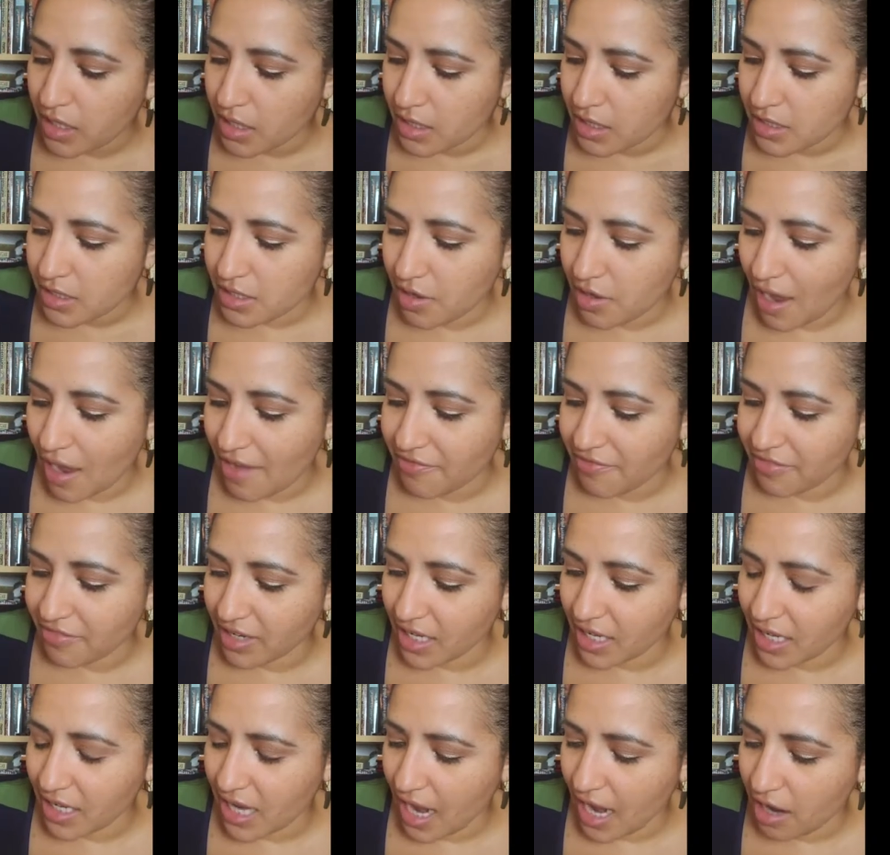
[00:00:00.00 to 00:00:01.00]
So I
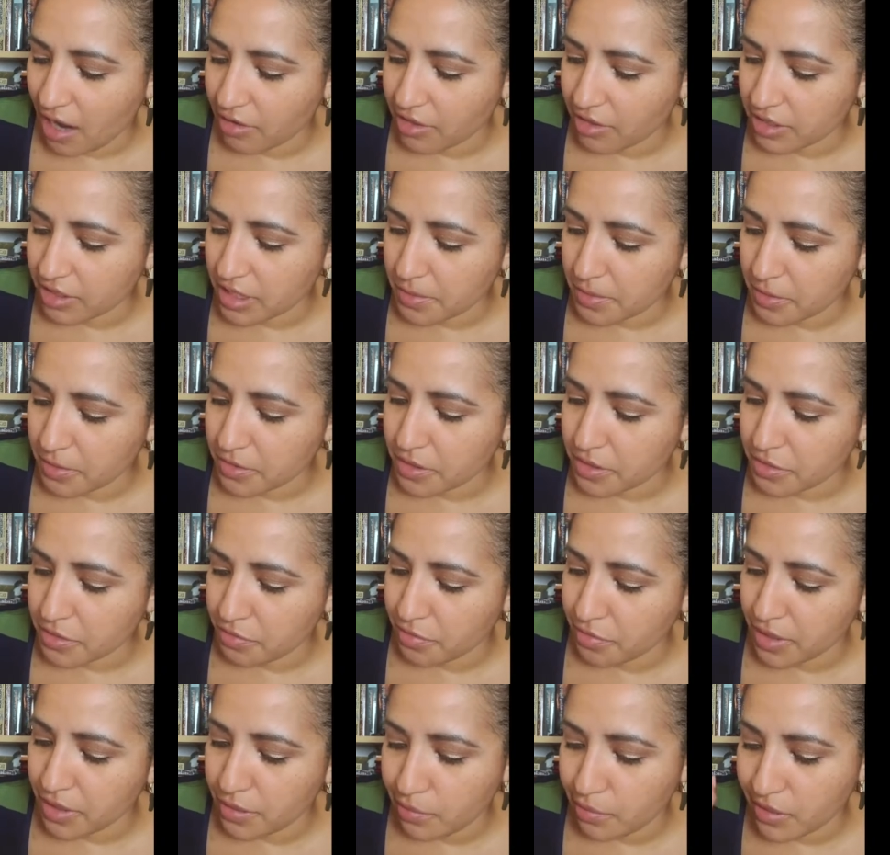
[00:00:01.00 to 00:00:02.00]
forget how you're supposed to
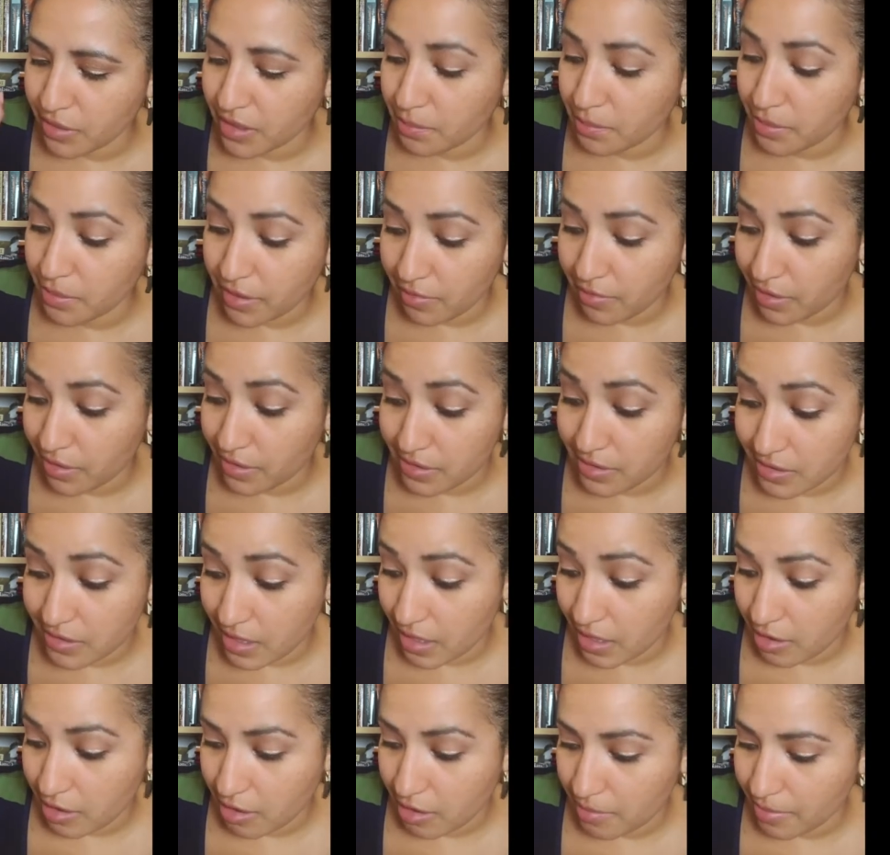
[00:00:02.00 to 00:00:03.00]
read when the period's
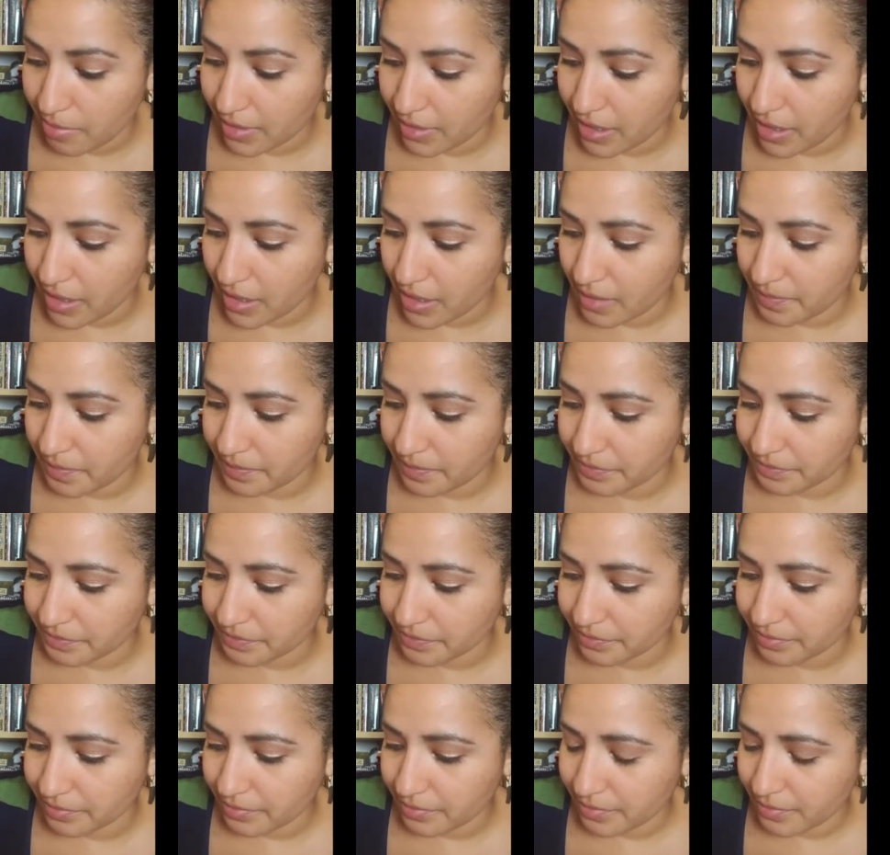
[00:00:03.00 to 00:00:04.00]
there, but
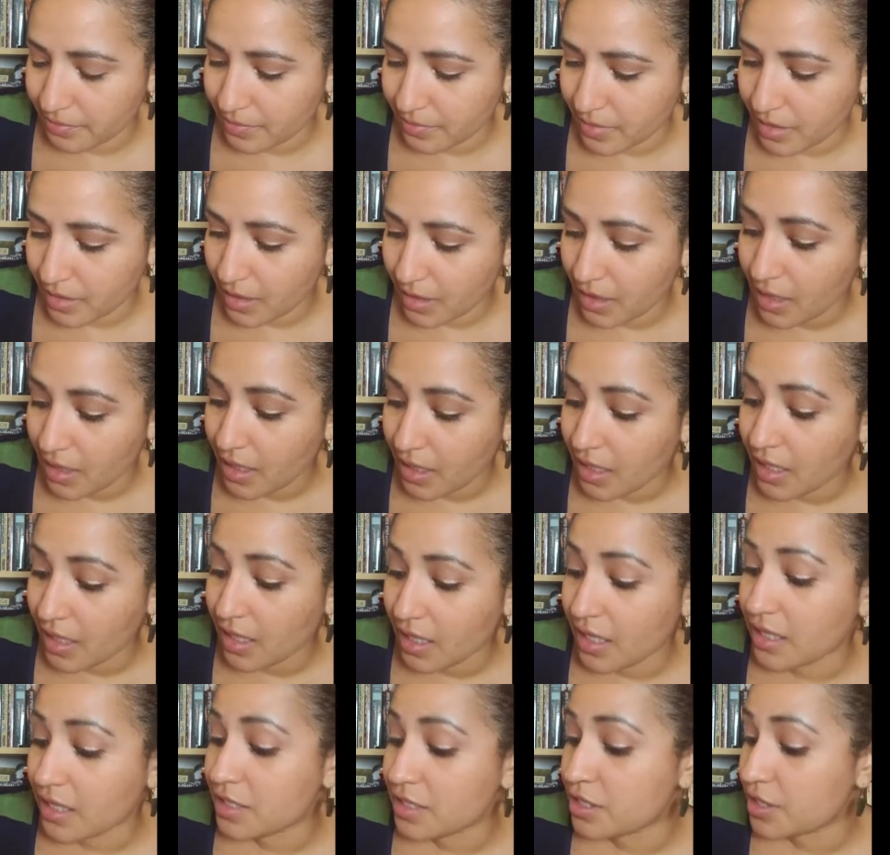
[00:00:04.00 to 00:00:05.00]

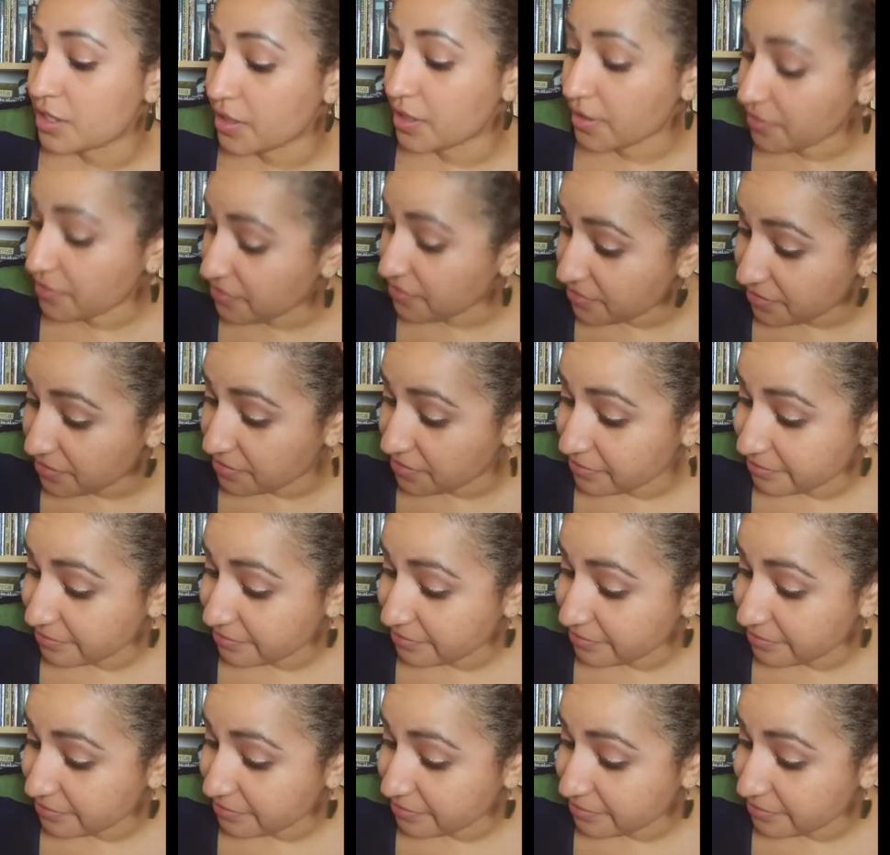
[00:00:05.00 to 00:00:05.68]
Etif